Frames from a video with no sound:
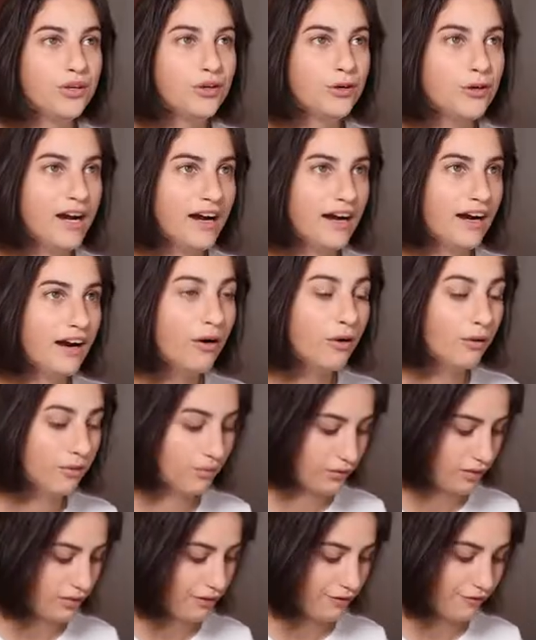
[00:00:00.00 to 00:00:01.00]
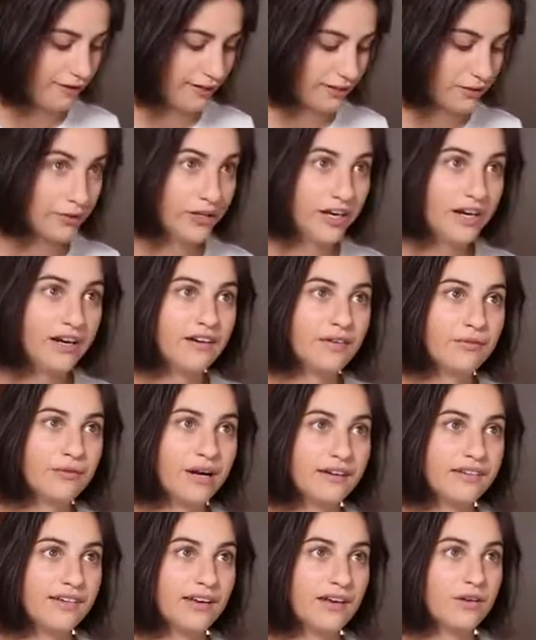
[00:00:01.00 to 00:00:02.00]
know how if I create a
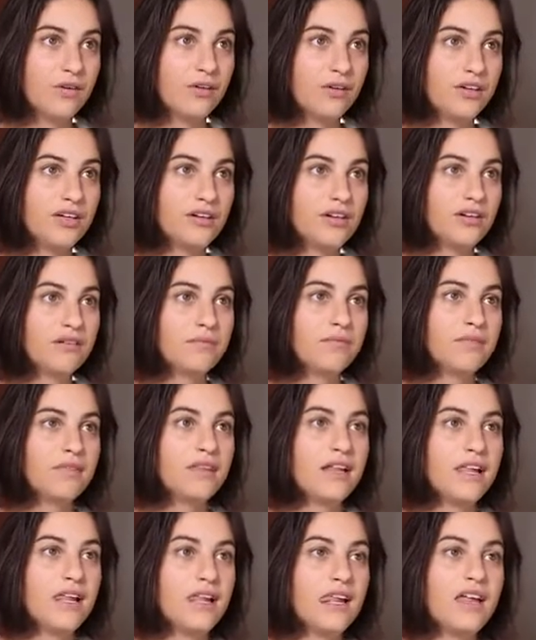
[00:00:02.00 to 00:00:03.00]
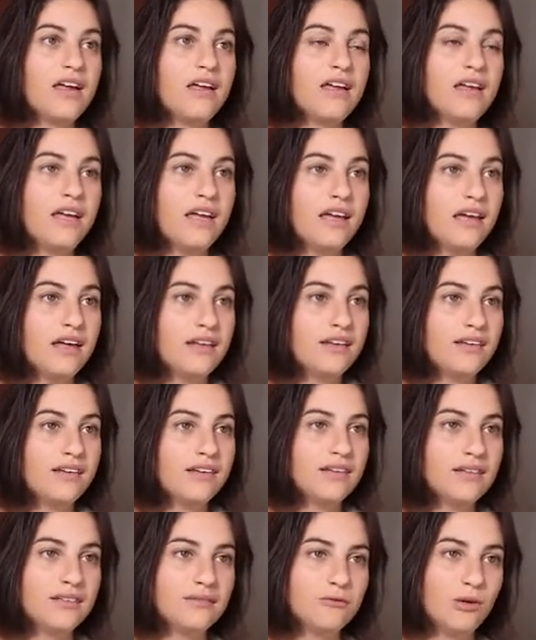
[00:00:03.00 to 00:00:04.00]
rectangle here, and
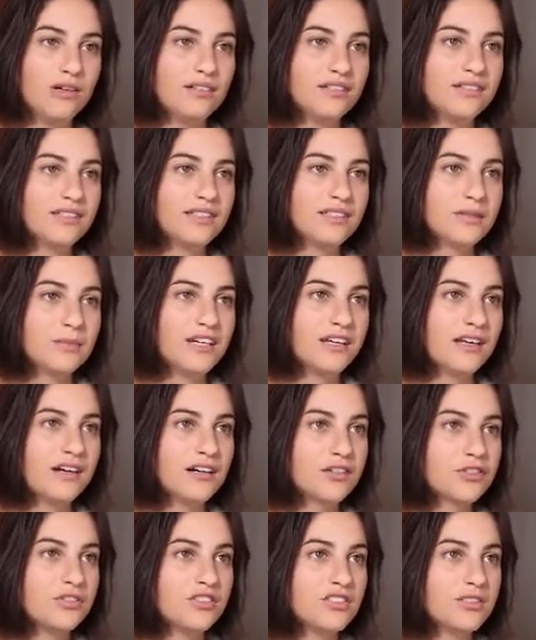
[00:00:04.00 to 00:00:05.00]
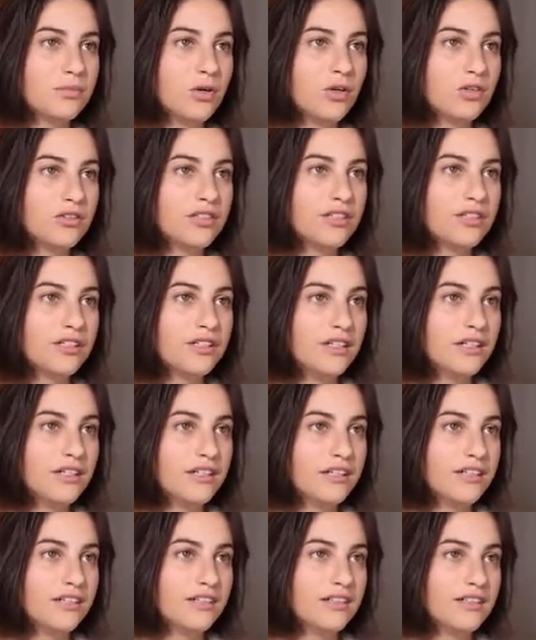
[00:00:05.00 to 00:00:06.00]
well, let's make it actually smaller.
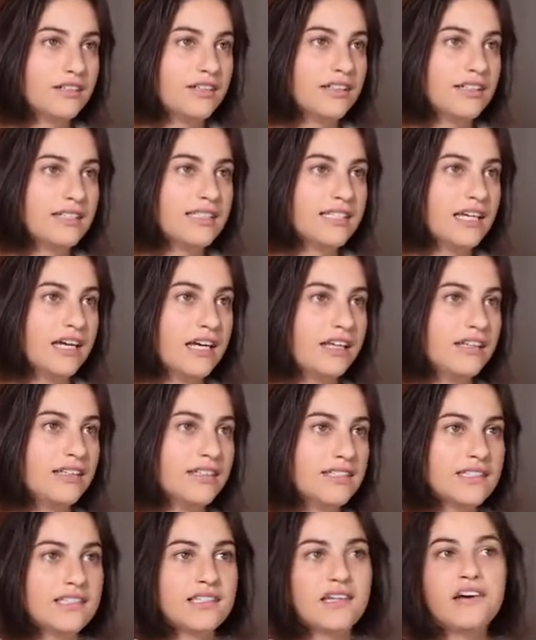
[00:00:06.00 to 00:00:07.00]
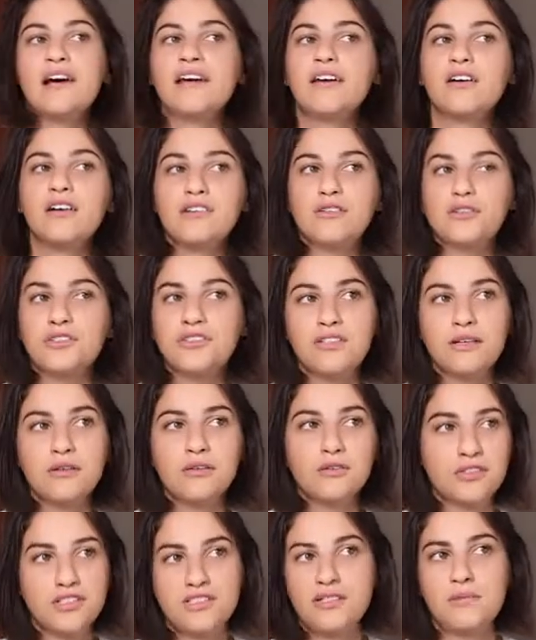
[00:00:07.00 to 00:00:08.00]
Let's say this is an icon or
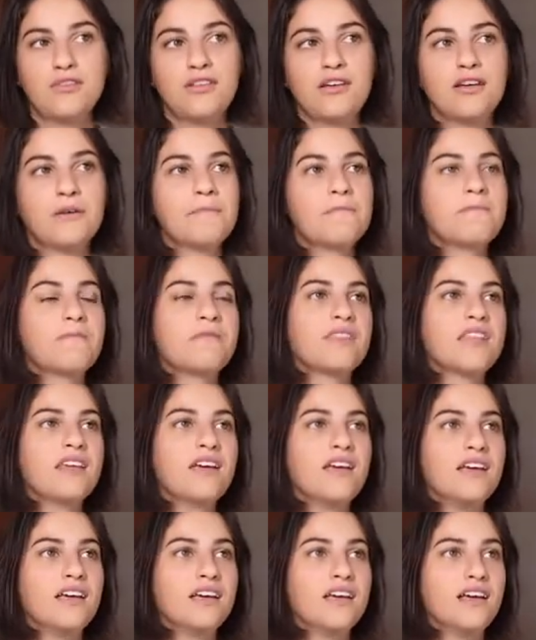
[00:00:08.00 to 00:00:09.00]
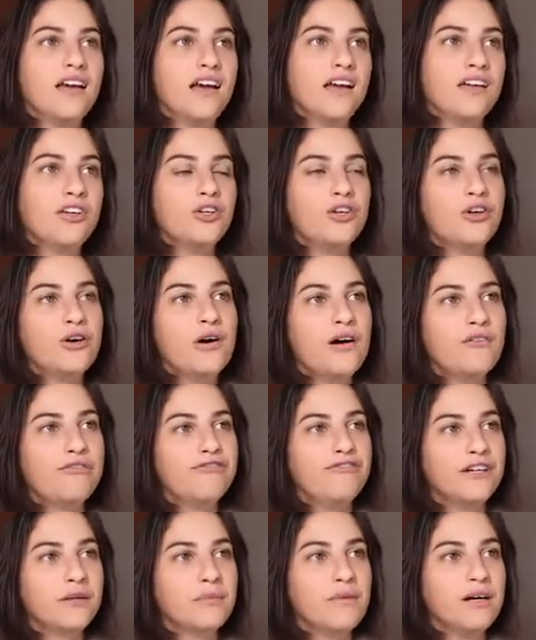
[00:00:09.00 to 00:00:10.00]
something. You know how
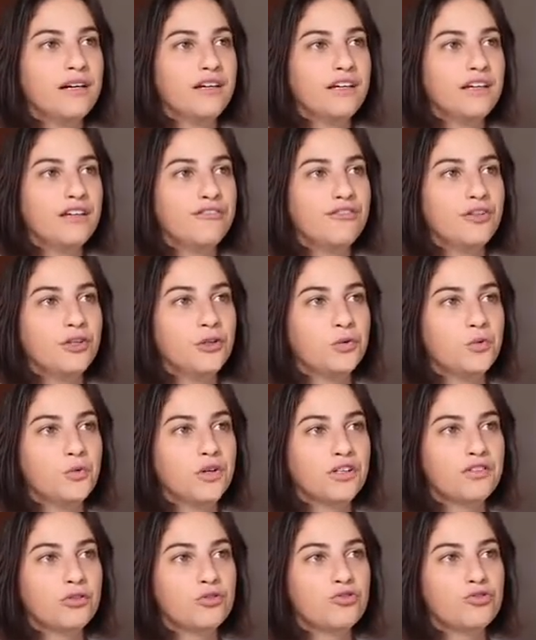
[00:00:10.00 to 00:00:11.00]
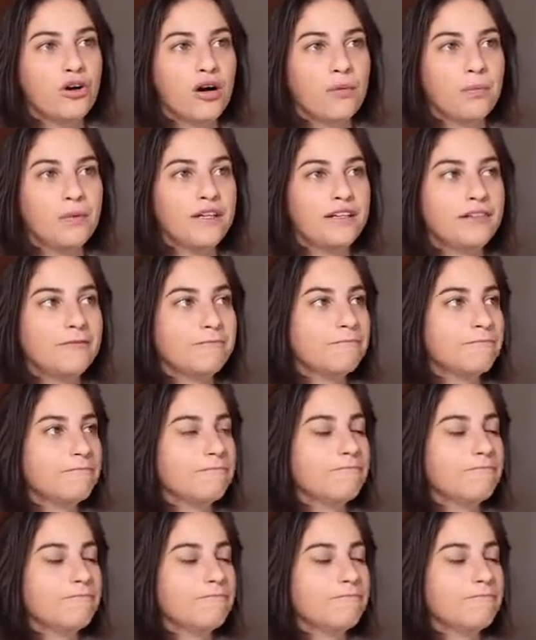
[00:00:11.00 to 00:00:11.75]
Figma, if you want to drop it